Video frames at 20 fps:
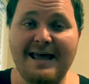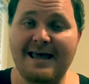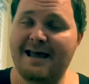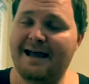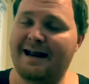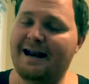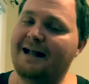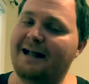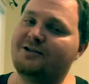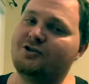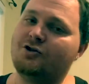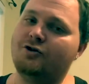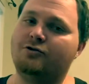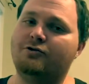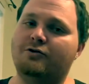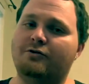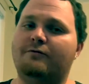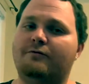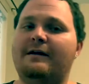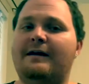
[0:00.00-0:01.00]
And I took
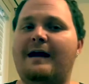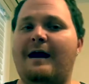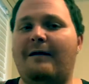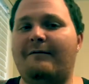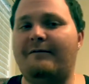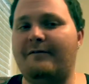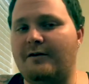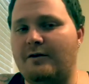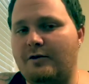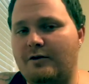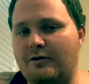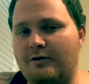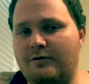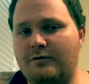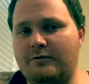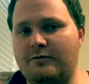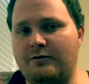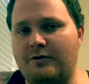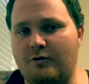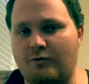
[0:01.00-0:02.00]
the
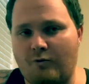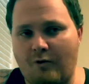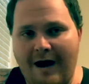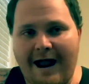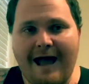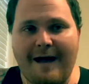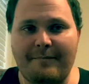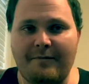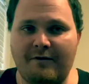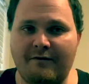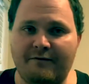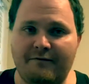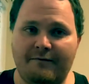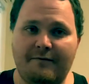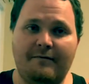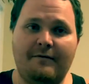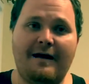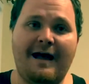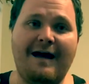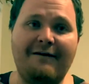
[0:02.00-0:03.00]
rap of
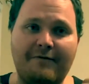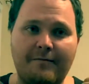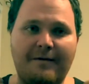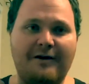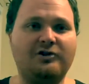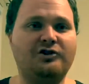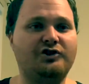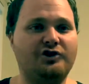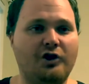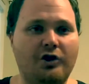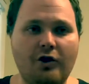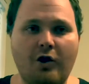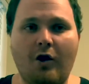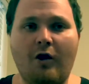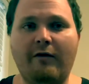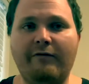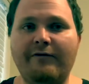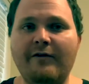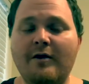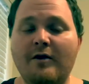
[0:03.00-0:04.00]
having my shirt
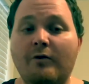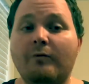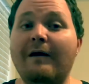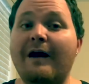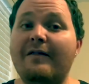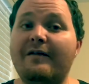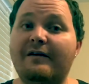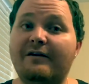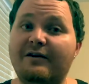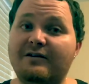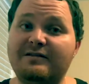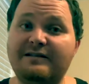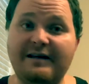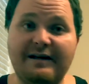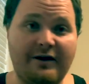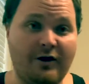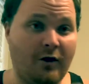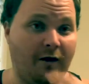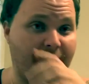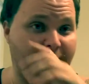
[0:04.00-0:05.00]
off rather than us
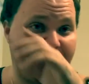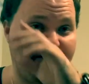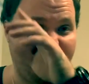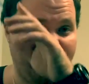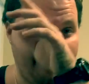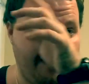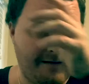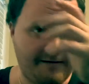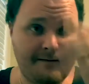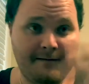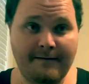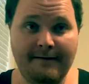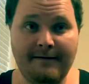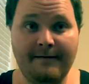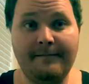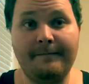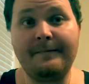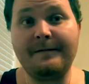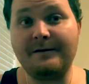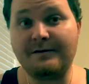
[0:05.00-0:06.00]
get caught fighting.
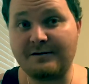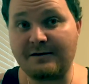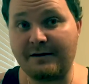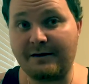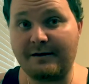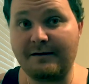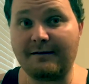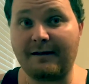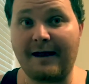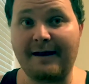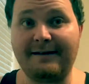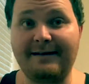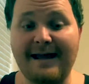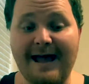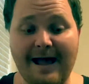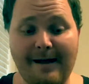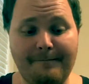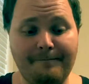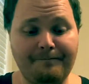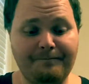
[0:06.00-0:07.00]
You see, like
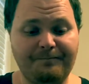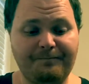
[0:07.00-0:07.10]
that.